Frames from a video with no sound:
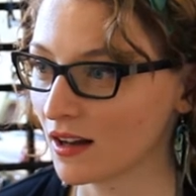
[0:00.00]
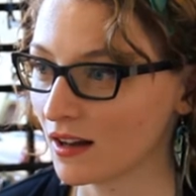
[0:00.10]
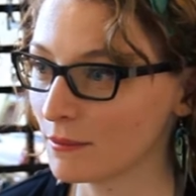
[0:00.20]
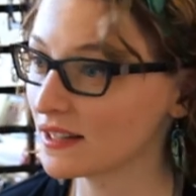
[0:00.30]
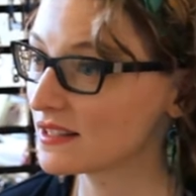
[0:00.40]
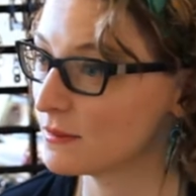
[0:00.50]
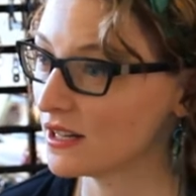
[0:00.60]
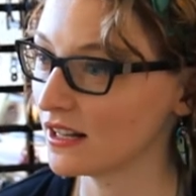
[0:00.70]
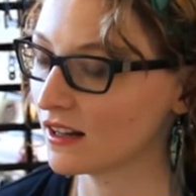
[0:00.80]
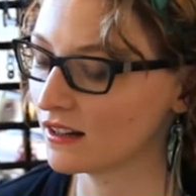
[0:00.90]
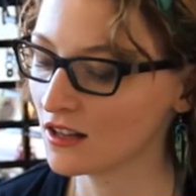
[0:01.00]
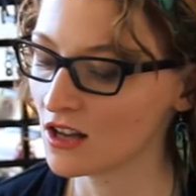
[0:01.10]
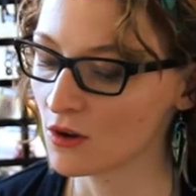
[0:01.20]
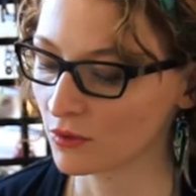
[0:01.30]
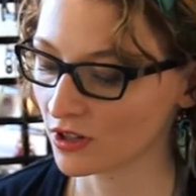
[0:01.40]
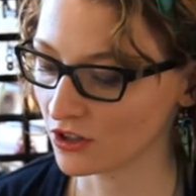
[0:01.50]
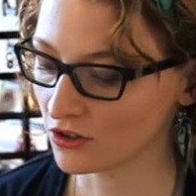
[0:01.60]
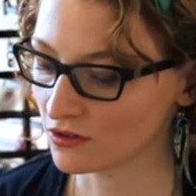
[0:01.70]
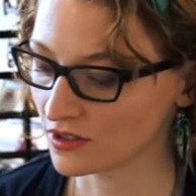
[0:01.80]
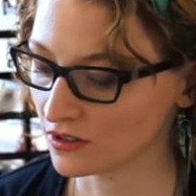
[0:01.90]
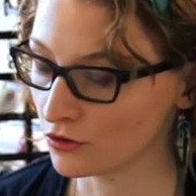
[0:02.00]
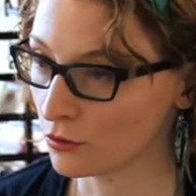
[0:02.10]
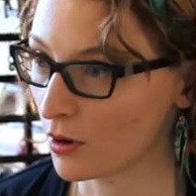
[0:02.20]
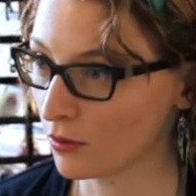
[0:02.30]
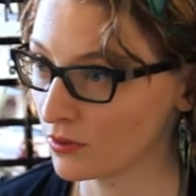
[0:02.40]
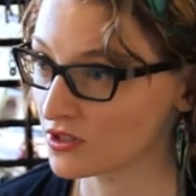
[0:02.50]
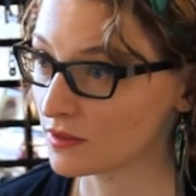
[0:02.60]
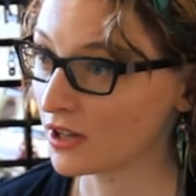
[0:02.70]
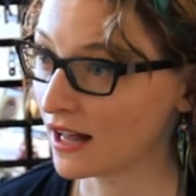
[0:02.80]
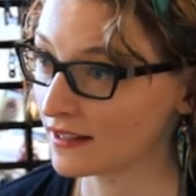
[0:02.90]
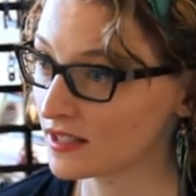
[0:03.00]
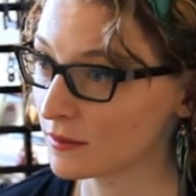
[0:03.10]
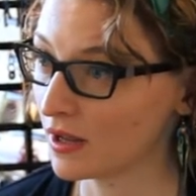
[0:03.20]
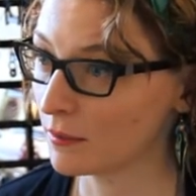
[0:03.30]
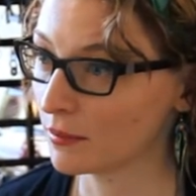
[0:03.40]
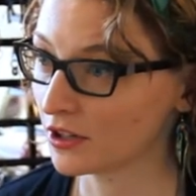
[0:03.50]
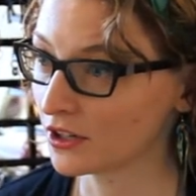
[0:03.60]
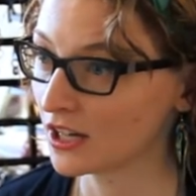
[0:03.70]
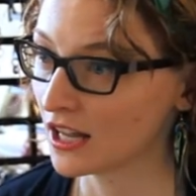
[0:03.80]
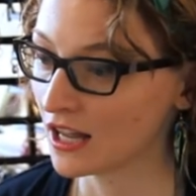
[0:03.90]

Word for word: uh, mixed media. We're going to use Yupo, which is a plastic paper,